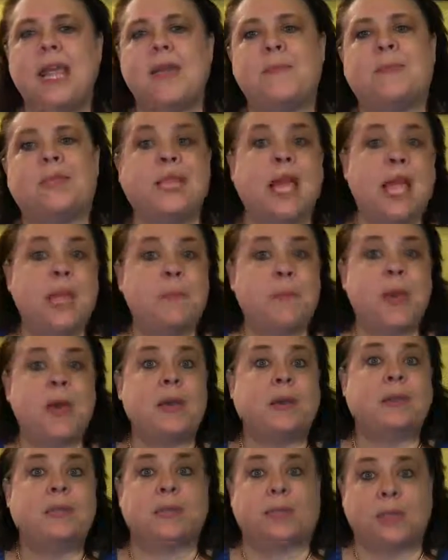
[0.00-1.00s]
name is
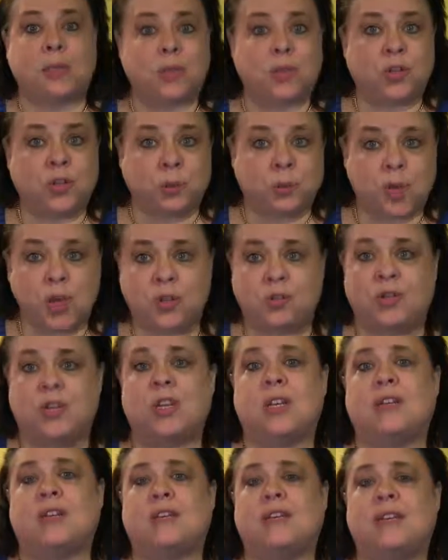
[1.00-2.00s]
Apex Leadership
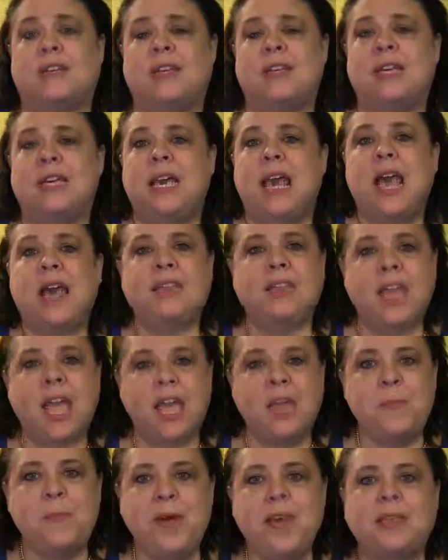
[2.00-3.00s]
Coaching, and the
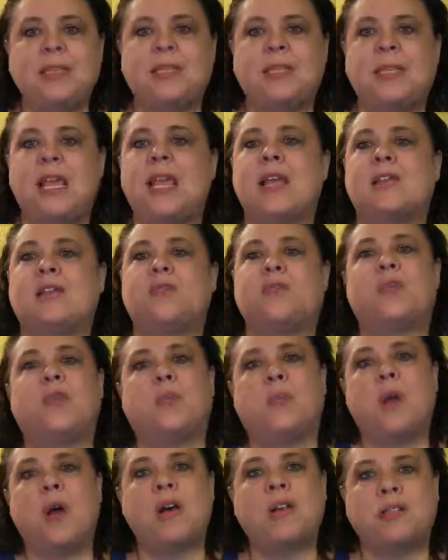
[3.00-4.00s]
Apex stands for the
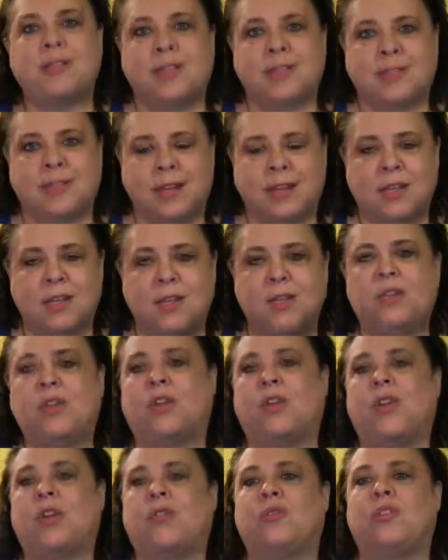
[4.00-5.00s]
process that I use
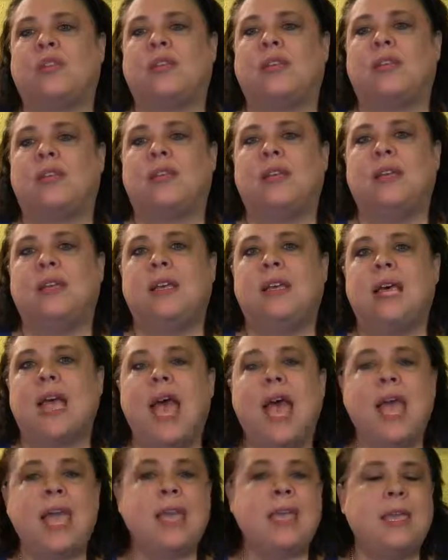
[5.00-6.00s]
in coaching.
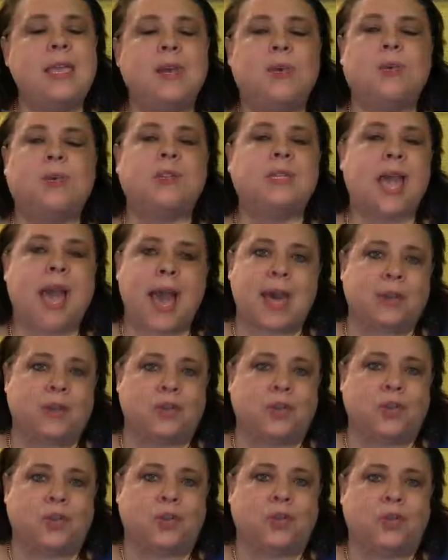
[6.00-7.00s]
A equals
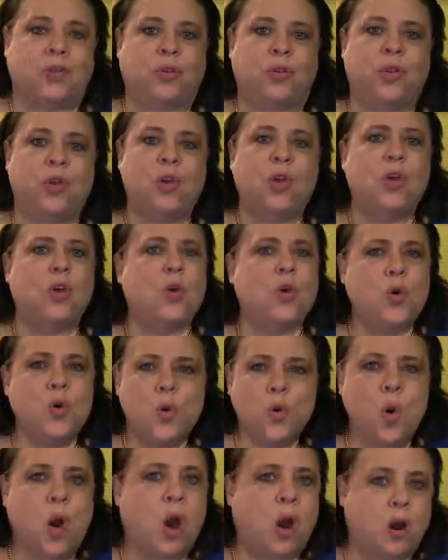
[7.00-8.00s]
attitude.
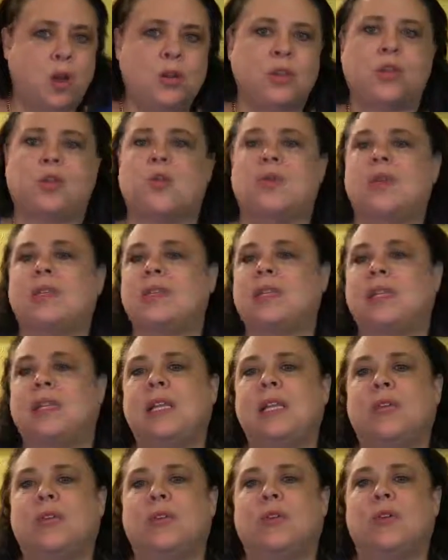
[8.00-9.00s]
Who are you as a
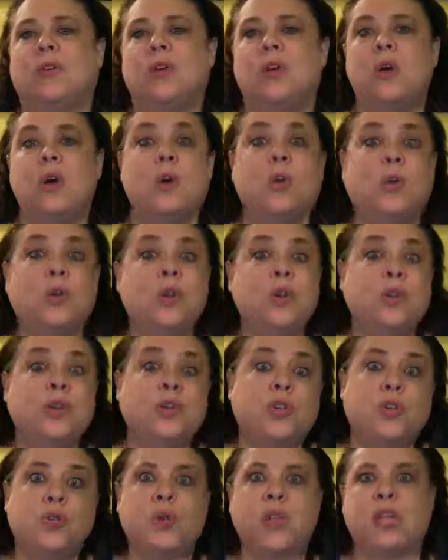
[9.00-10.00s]
leader? What are your
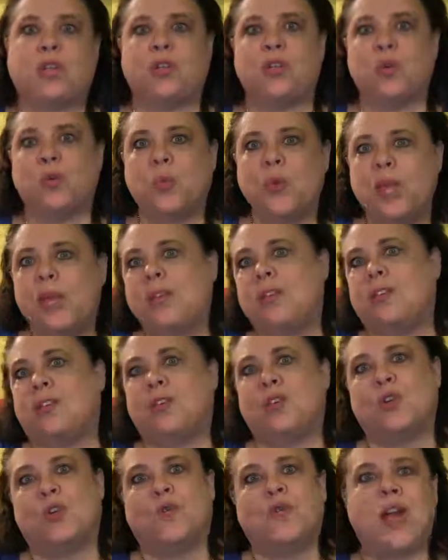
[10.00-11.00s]
strengths, your
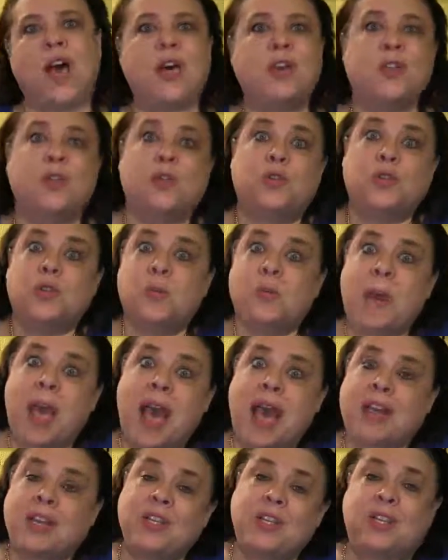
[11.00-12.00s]
weaknesses, your values, your
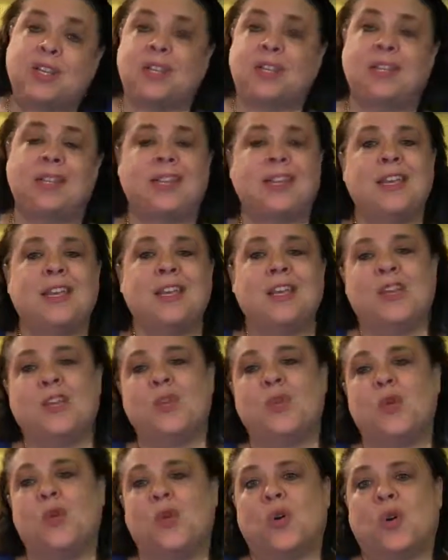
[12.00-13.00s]
passion,
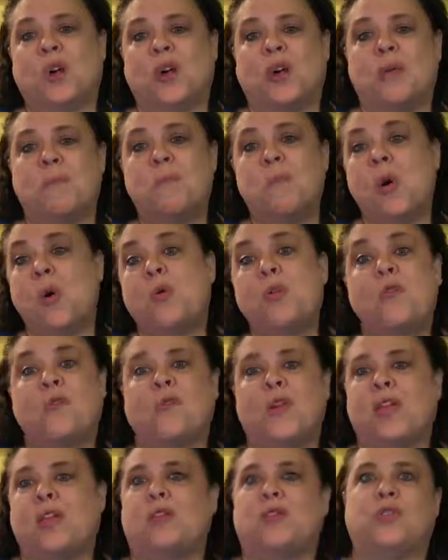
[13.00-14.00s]
your
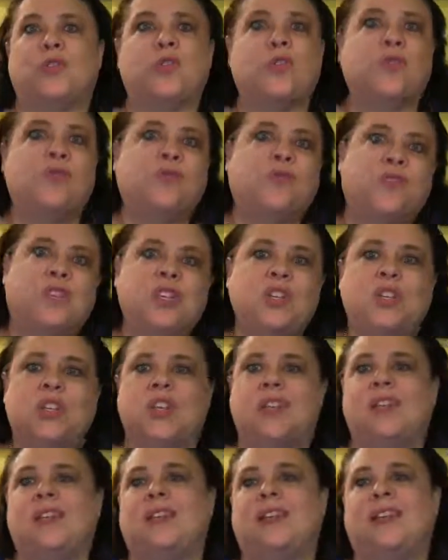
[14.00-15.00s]
motivators, your
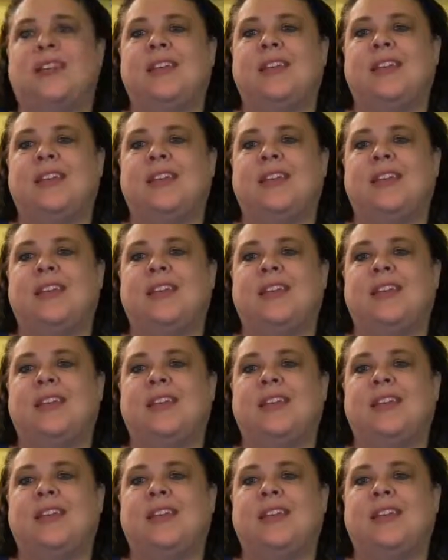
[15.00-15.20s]
vision?